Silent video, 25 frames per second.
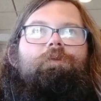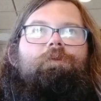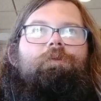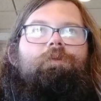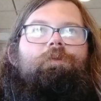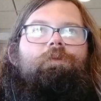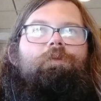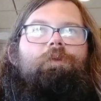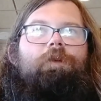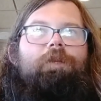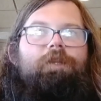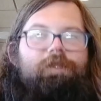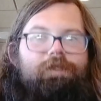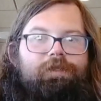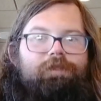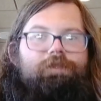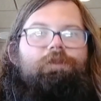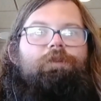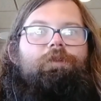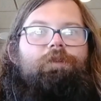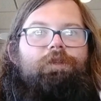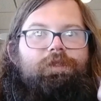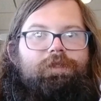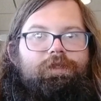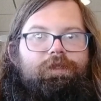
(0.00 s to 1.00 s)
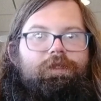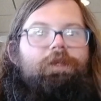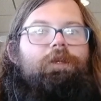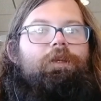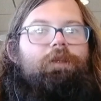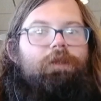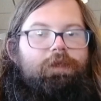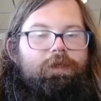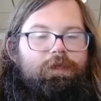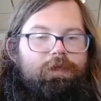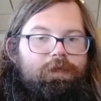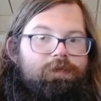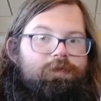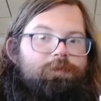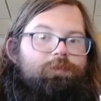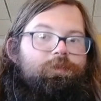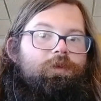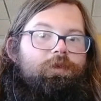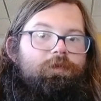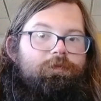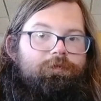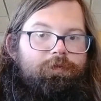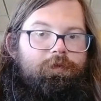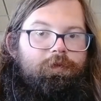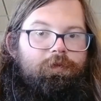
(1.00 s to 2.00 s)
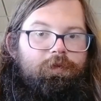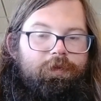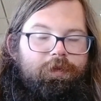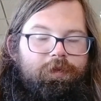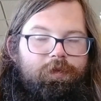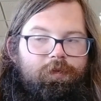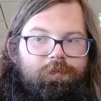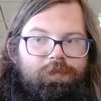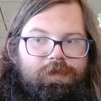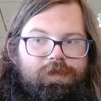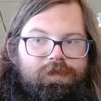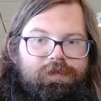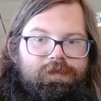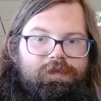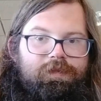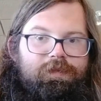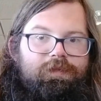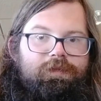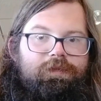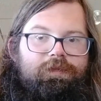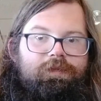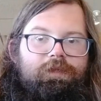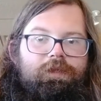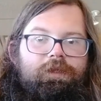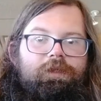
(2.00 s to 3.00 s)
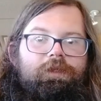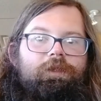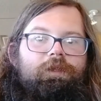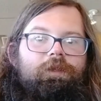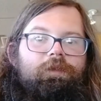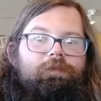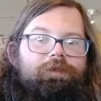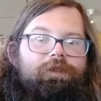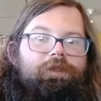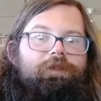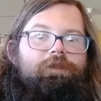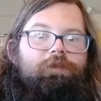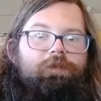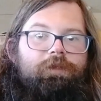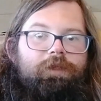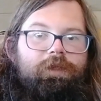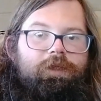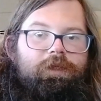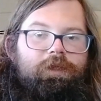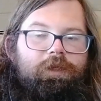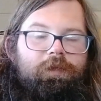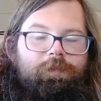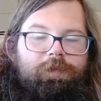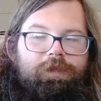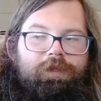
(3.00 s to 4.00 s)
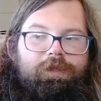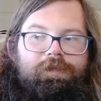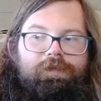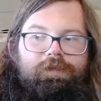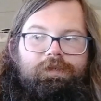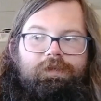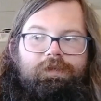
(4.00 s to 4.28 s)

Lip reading: when he started scaling his portfolio business of e-learning companies,